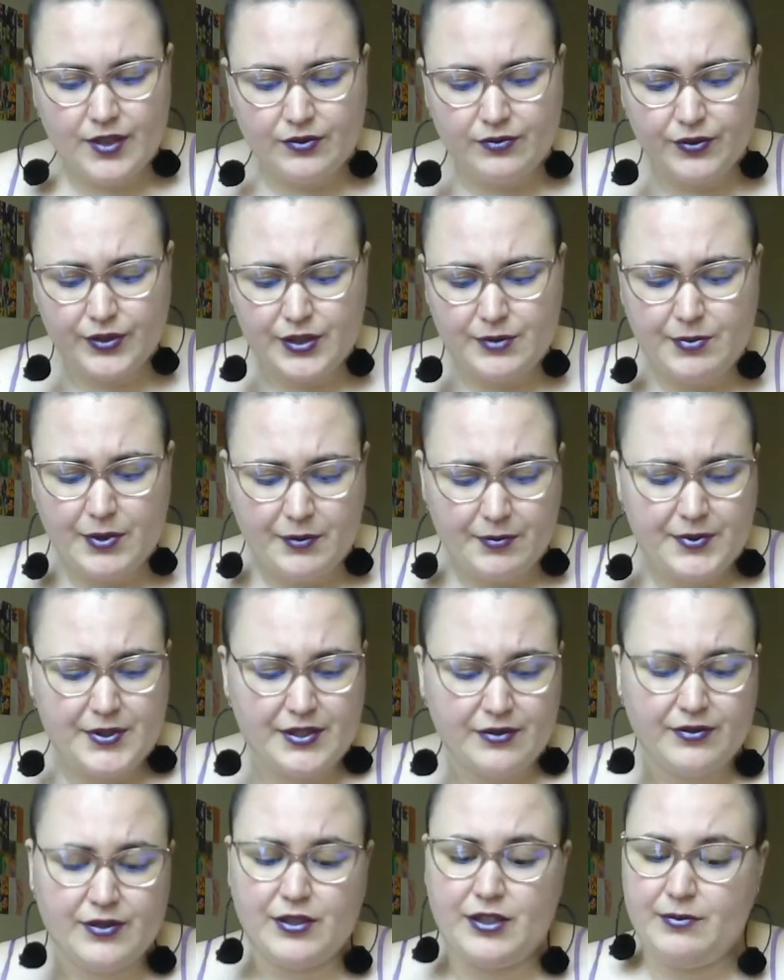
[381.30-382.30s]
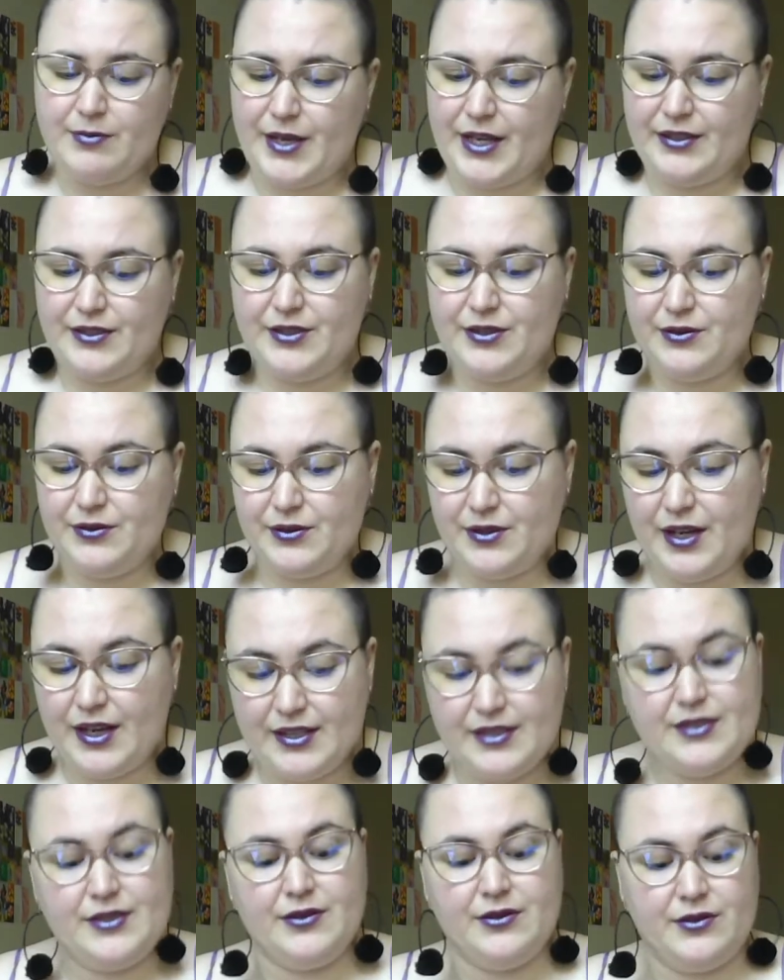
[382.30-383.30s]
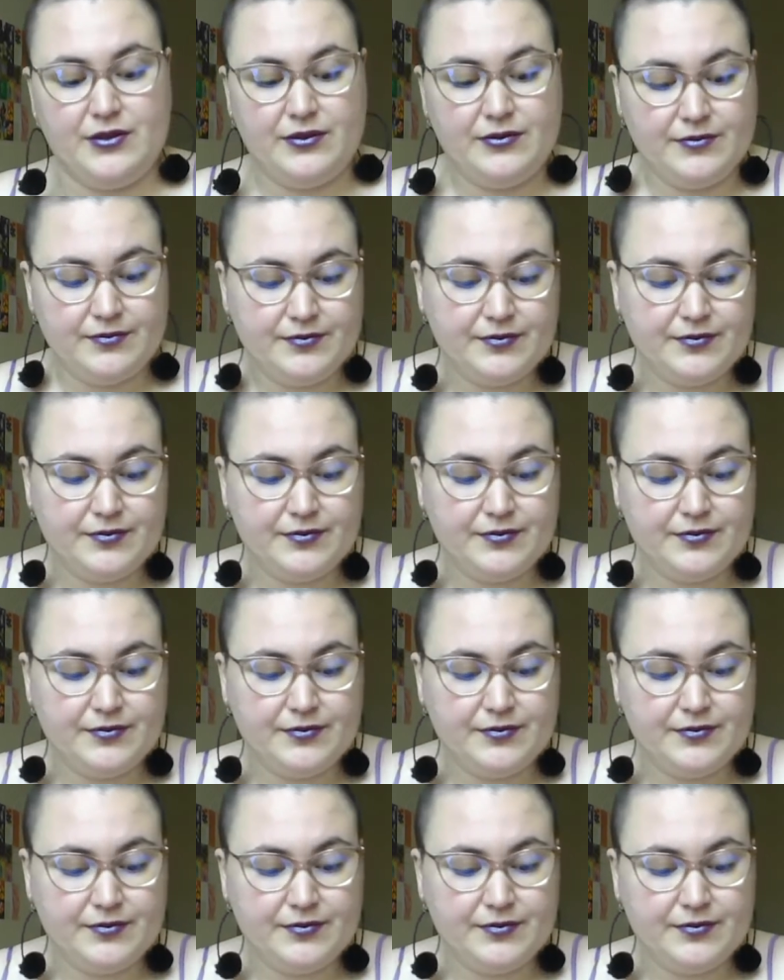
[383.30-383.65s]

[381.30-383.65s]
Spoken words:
for the purpose of going back to high school.